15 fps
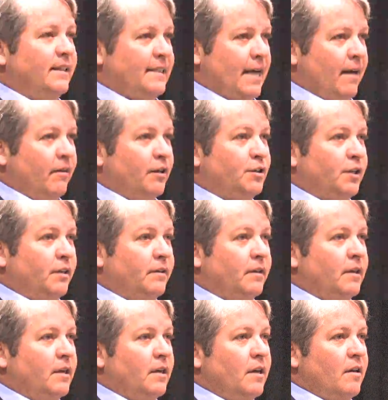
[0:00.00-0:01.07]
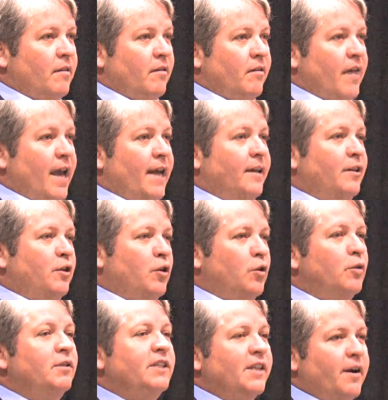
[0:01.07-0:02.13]
intelligent. They
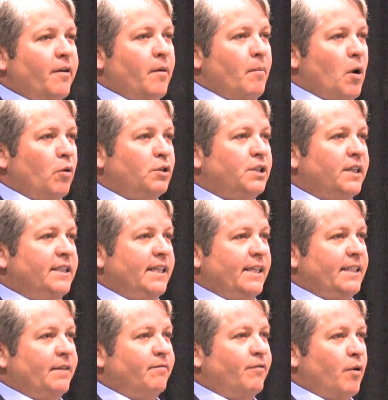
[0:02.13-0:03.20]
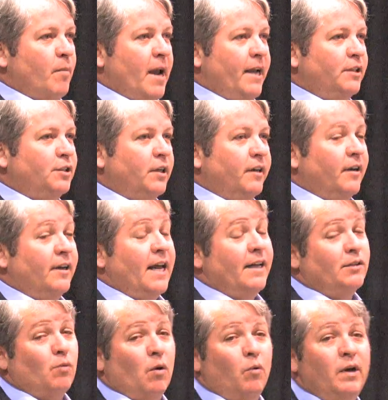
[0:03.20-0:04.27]
use their emotions as information, and
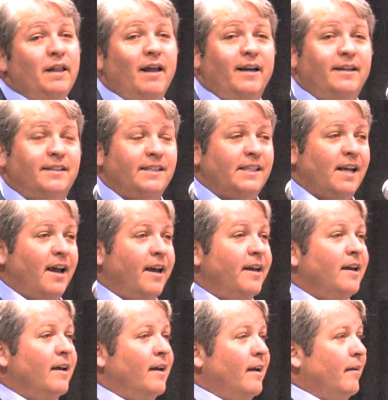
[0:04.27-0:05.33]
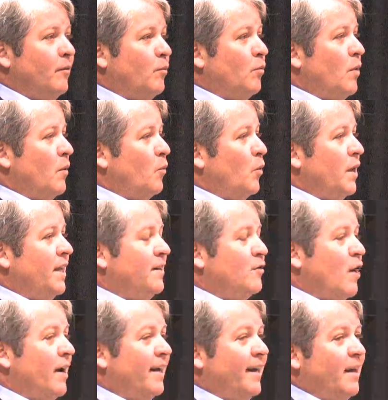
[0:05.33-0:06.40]
as what we like to say, we
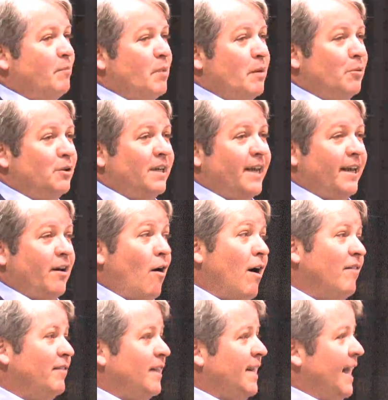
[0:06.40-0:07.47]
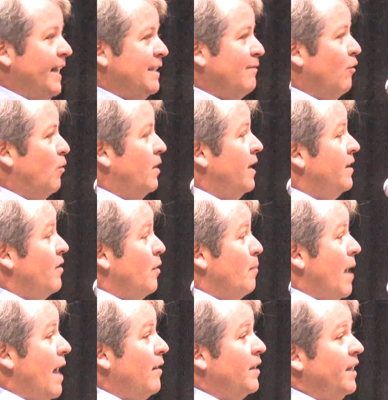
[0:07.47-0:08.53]
try to get people to get off the dance floor and into the
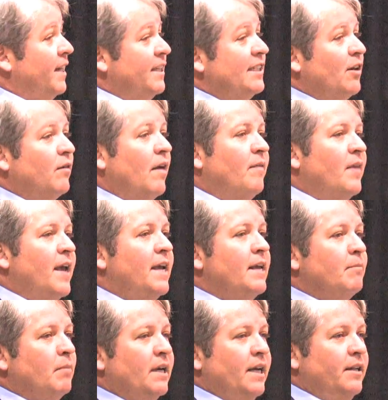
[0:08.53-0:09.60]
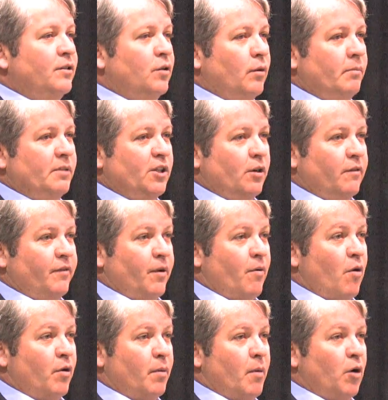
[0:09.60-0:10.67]
balcony so that they can begin to observe
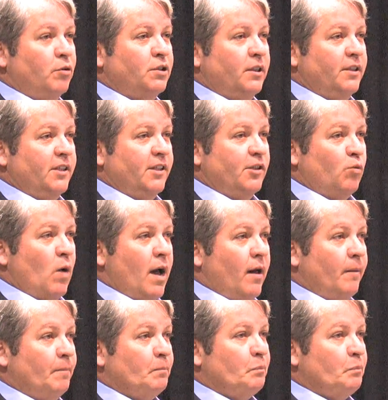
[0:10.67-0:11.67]
their own emotions as well.